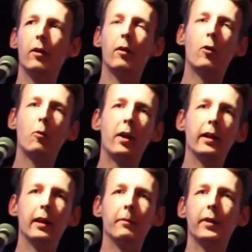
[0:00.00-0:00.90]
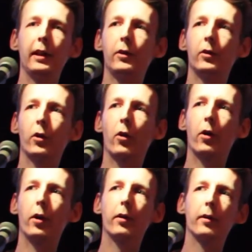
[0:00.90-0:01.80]
all my limitations
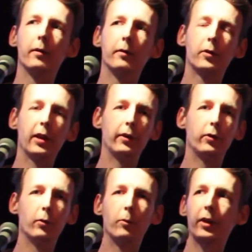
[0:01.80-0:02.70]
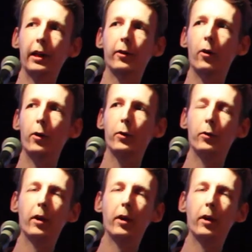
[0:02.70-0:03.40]
are set to what can a car do,